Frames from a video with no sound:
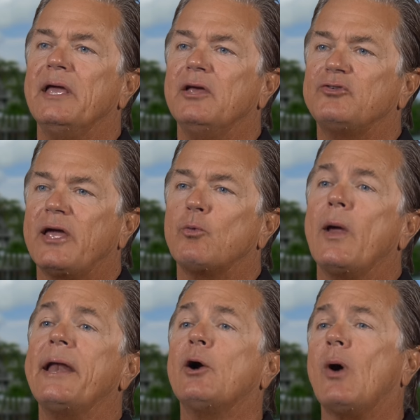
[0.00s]
is a
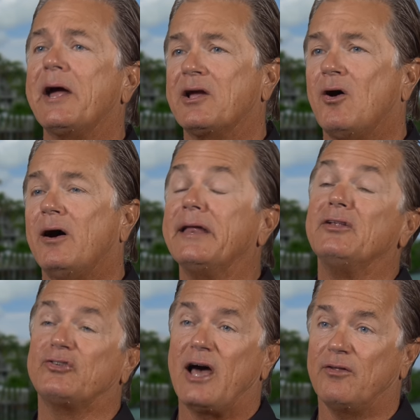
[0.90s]
radio icon
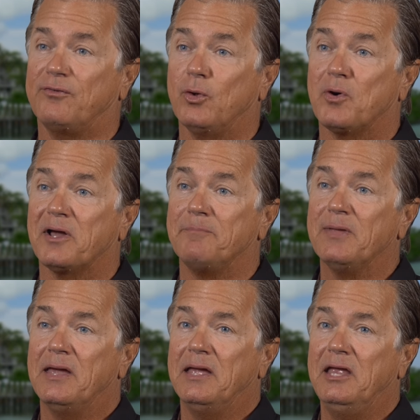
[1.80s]
in South Florida.
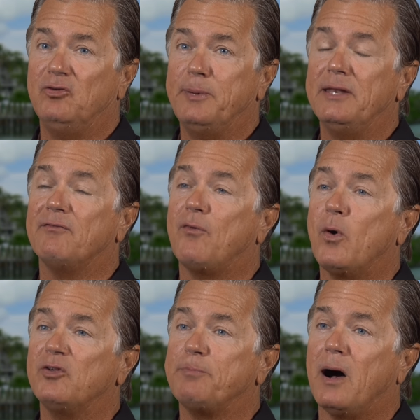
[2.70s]
He's been the
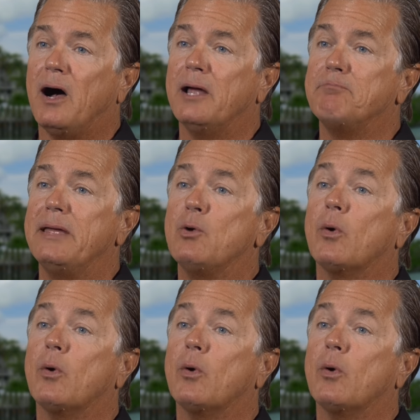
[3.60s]
voice behind Big